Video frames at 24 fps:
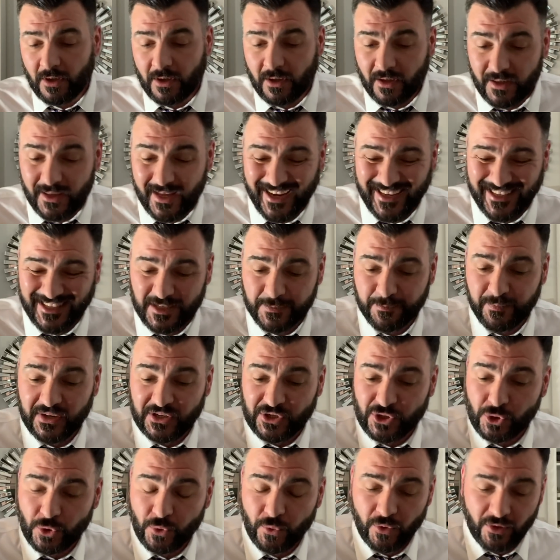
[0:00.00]
nice
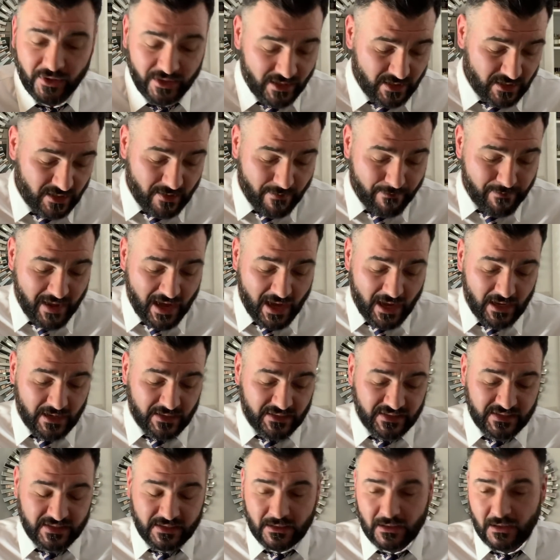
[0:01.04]
patchouli in the
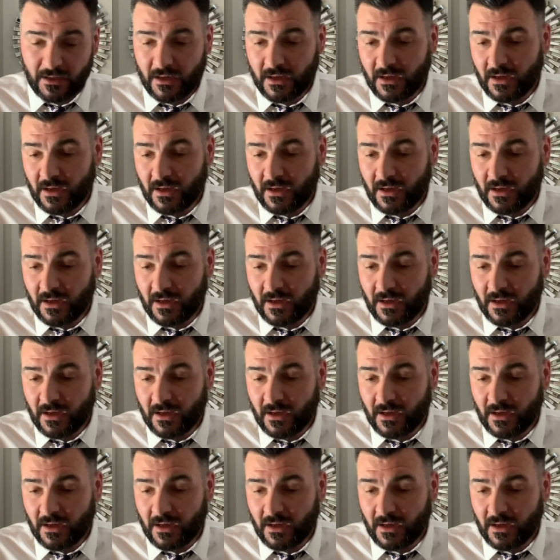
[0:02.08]
base.